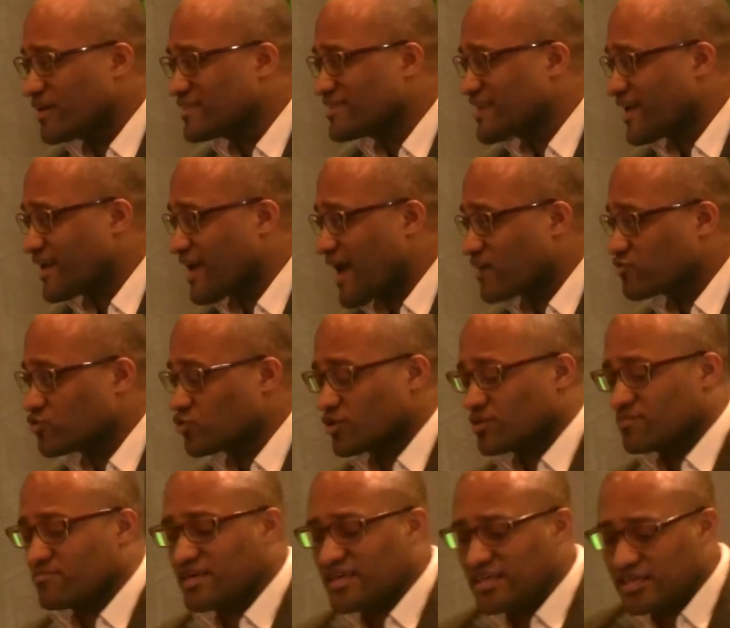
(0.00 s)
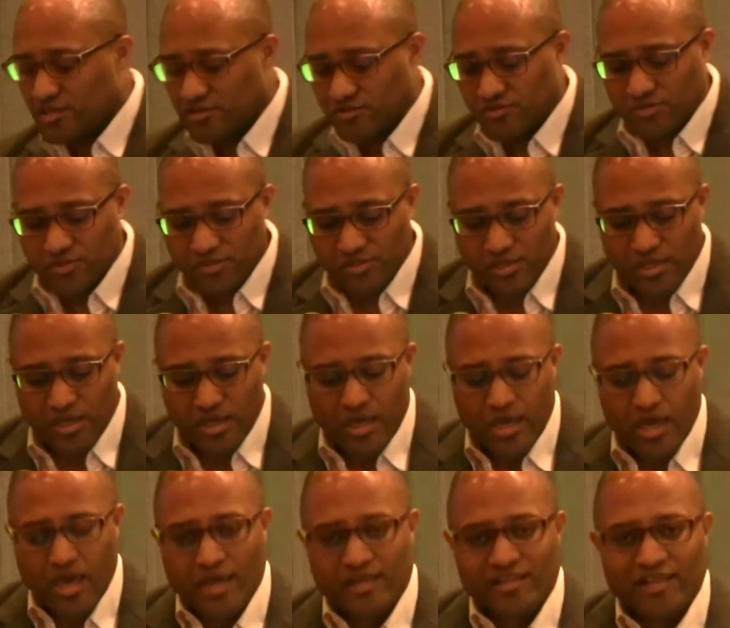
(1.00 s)
data actually means,
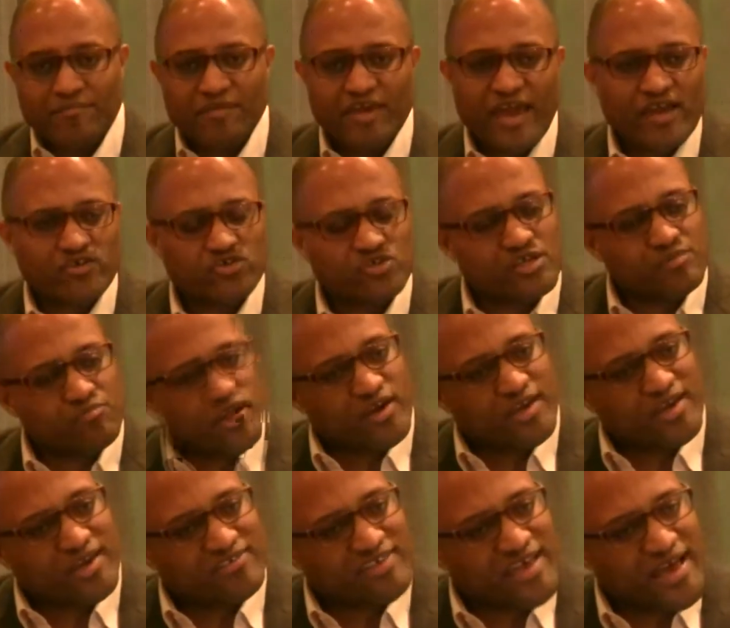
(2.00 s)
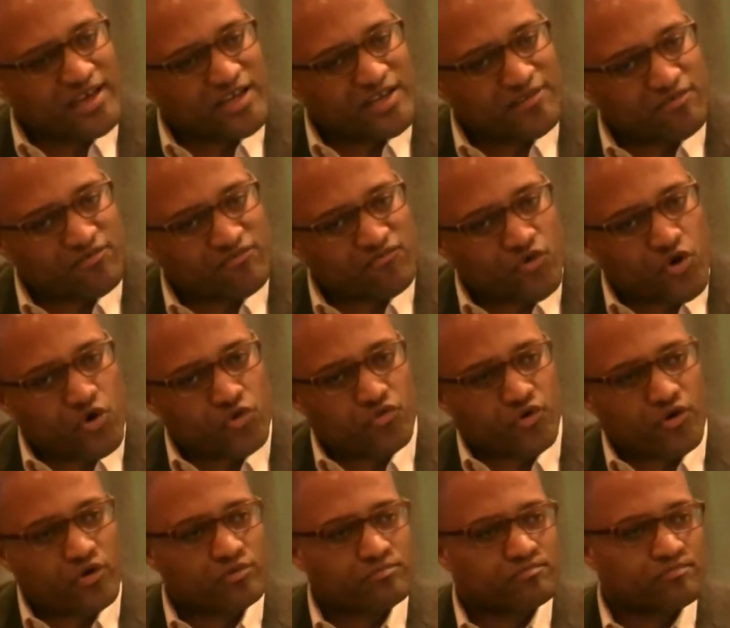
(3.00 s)
let me actually break it down even
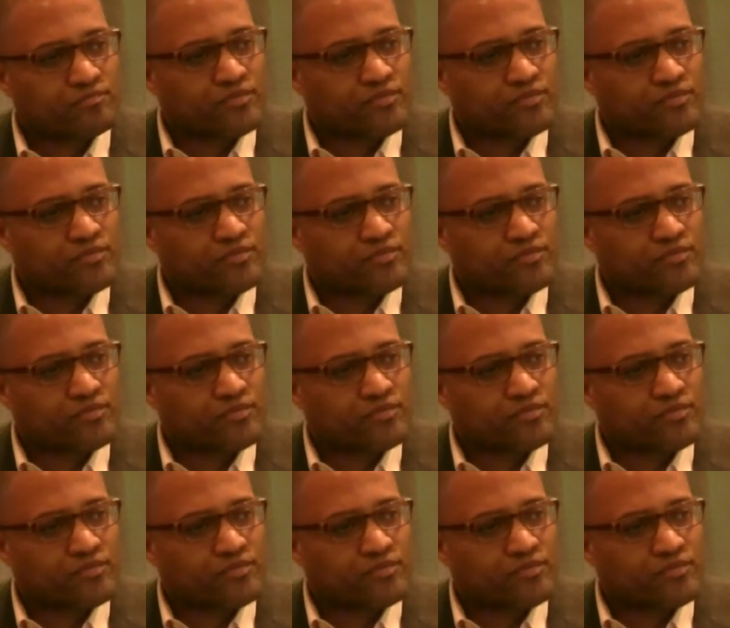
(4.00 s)
further.